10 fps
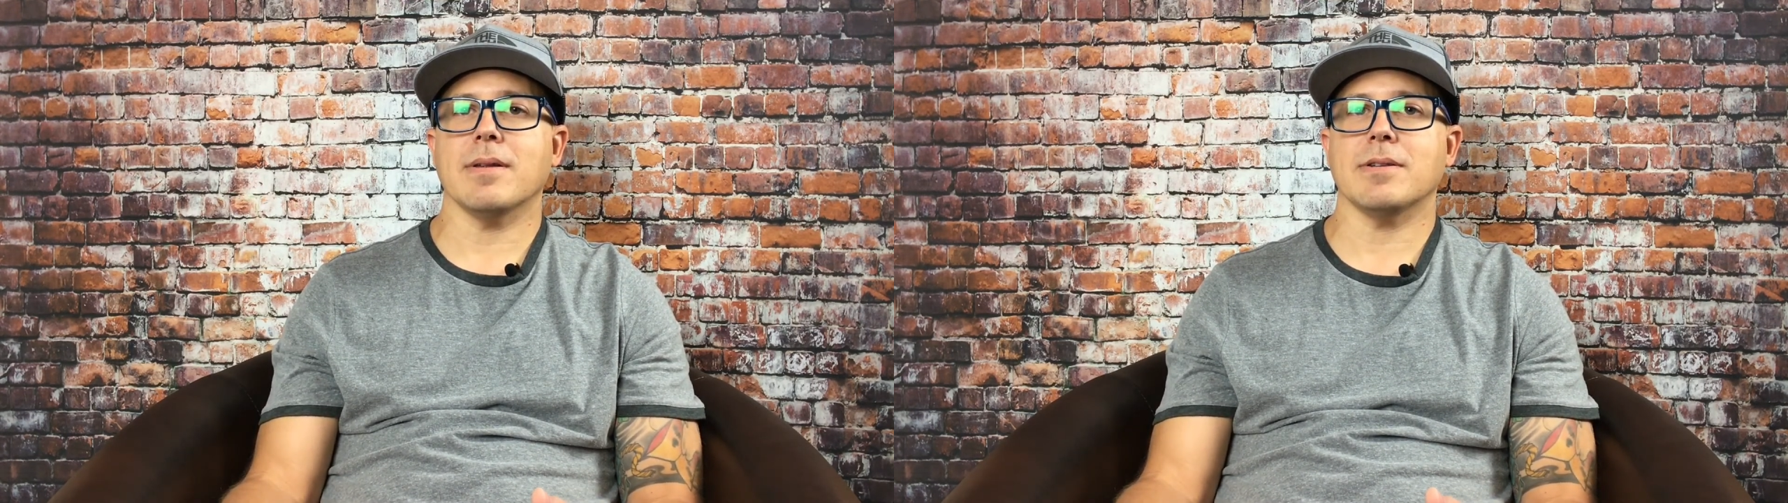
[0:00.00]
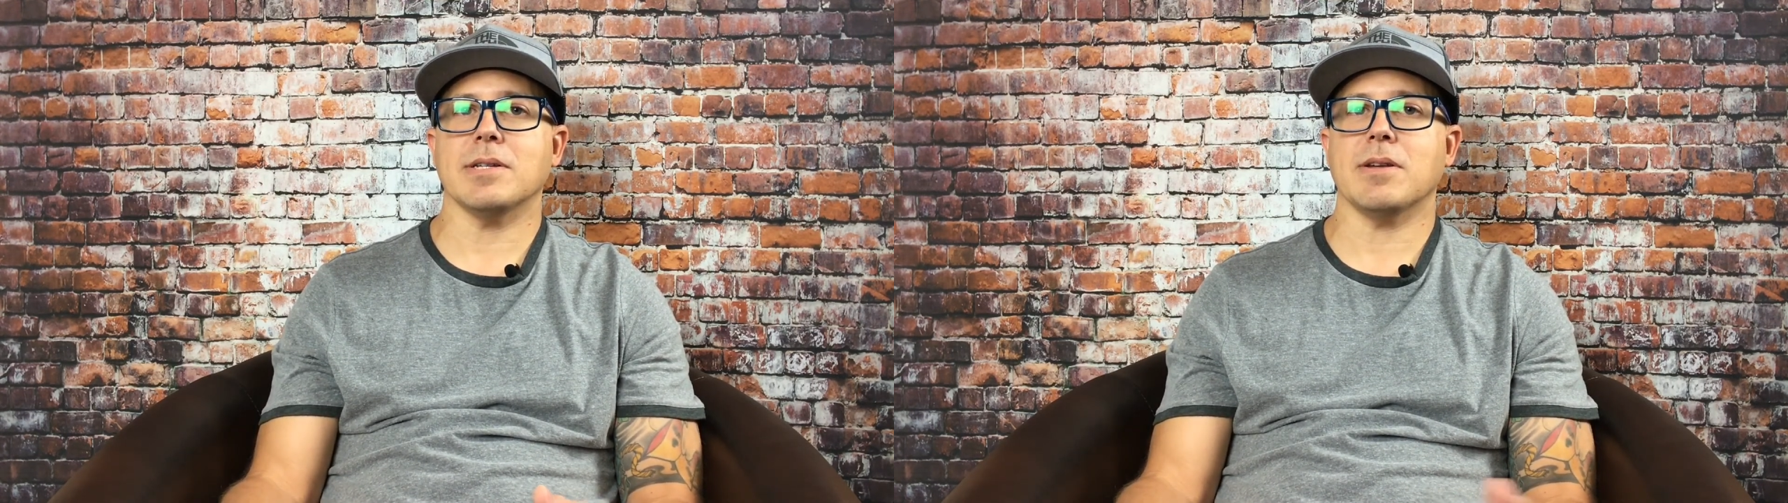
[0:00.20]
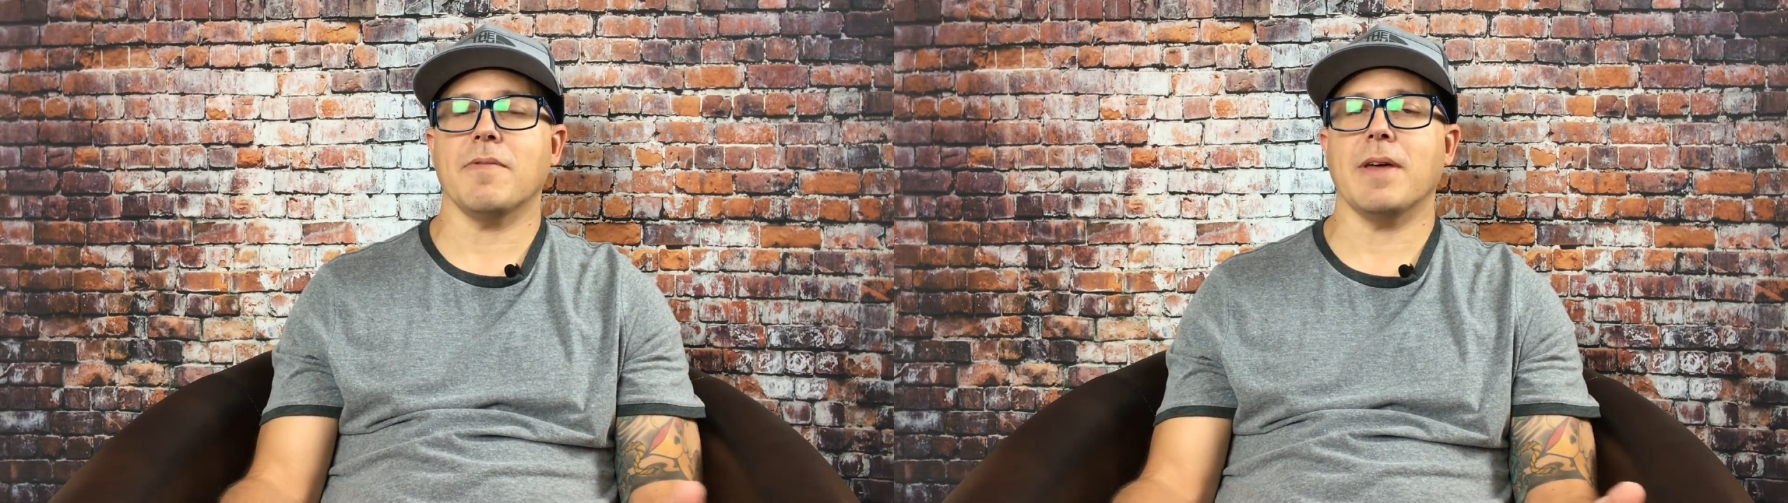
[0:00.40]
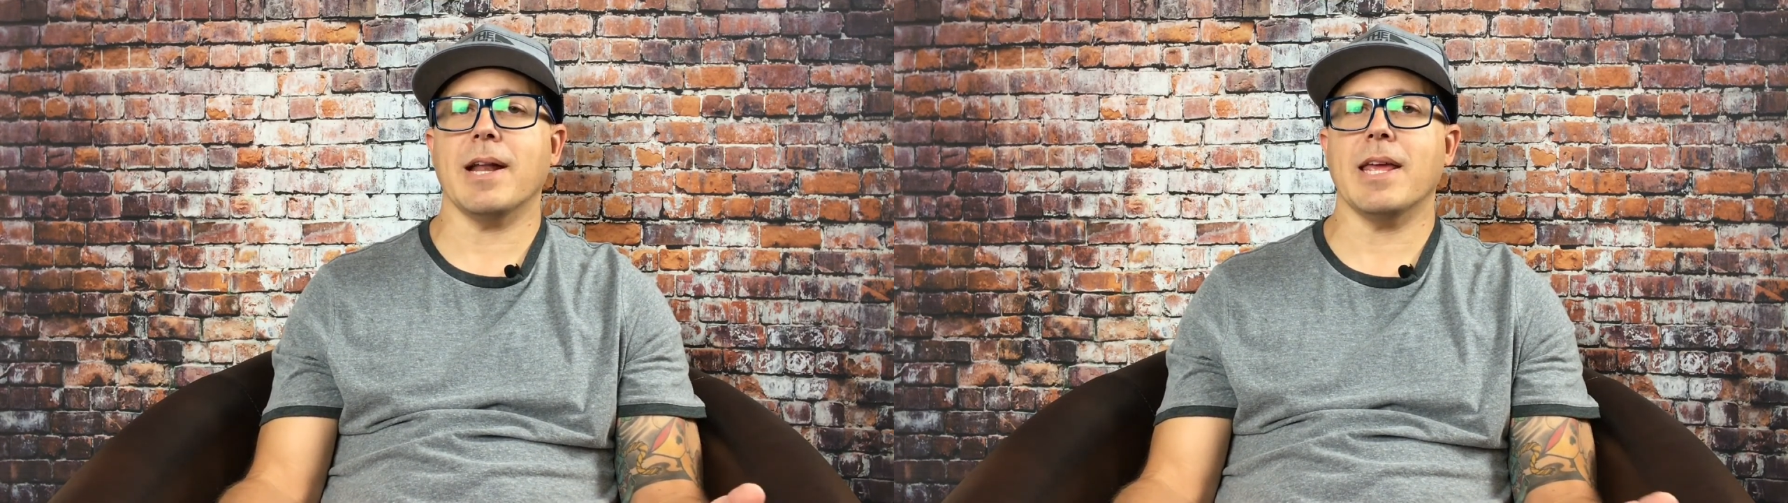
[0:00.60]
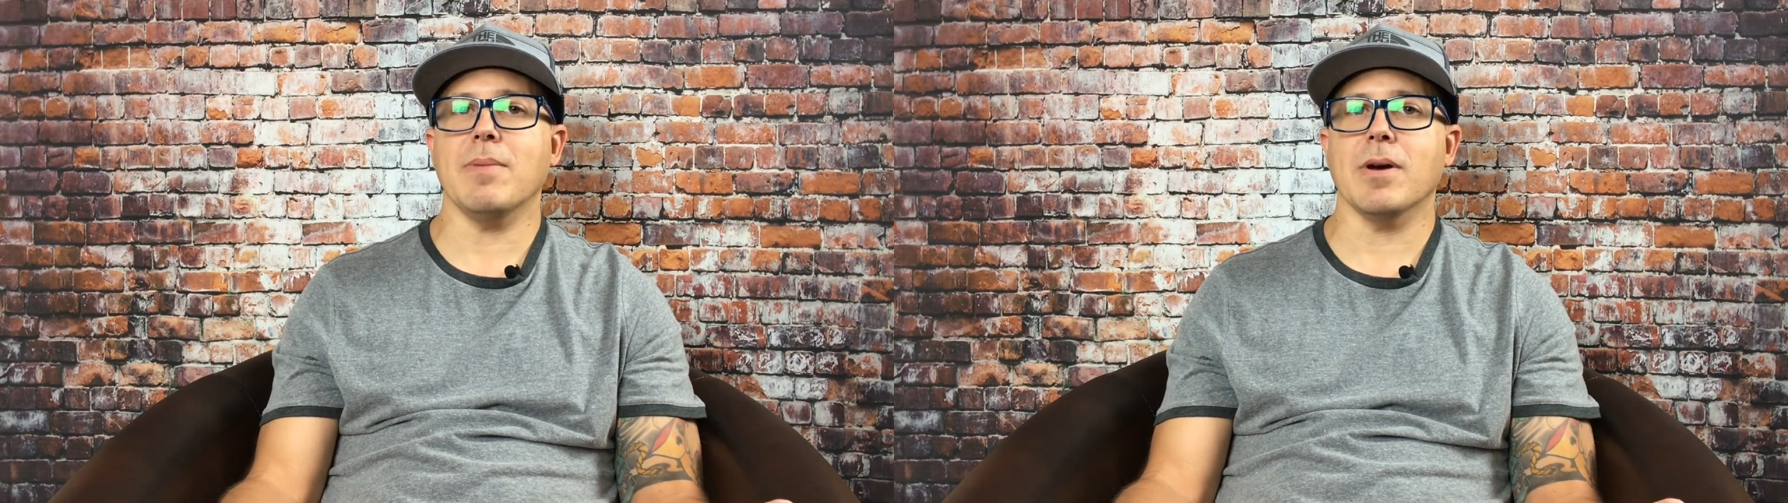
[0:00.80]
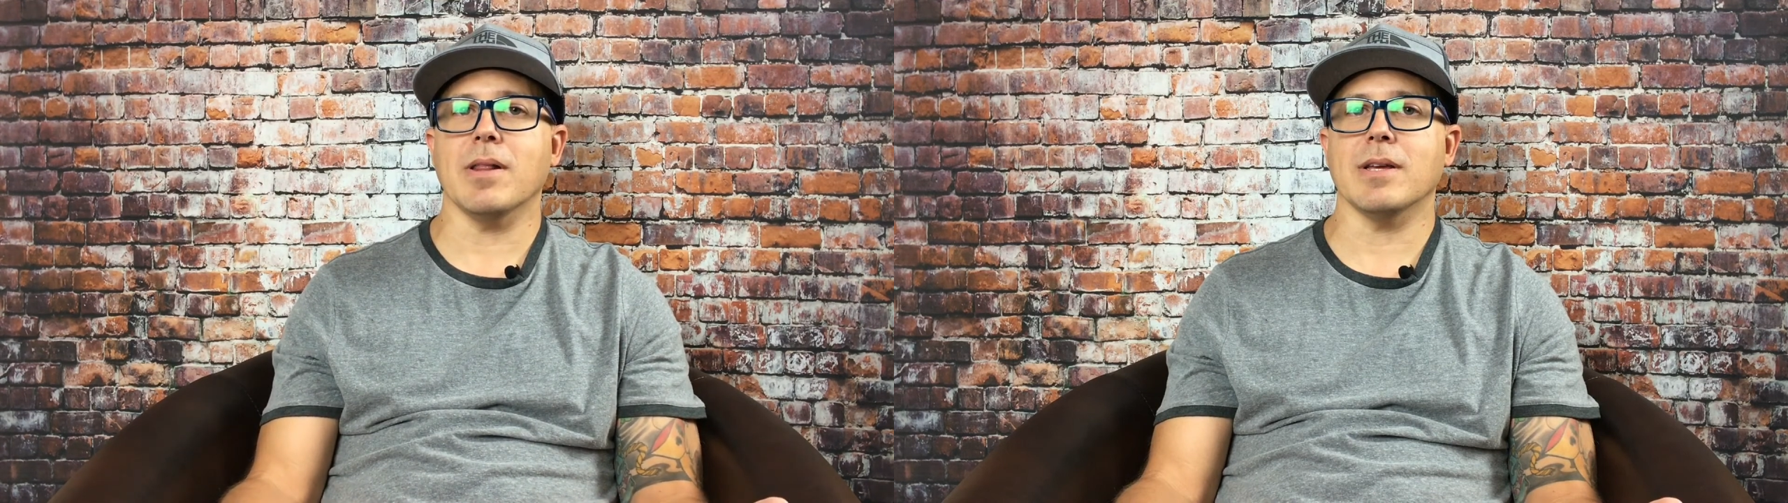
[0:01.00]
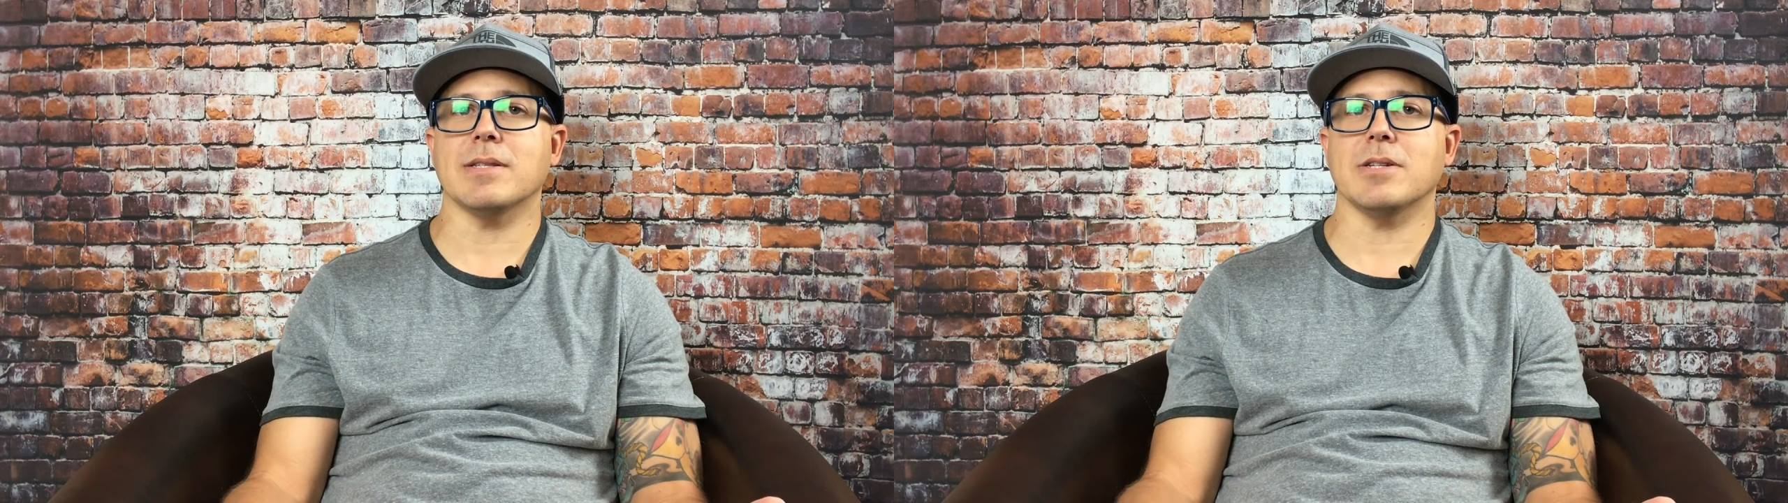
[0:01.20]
just off that email list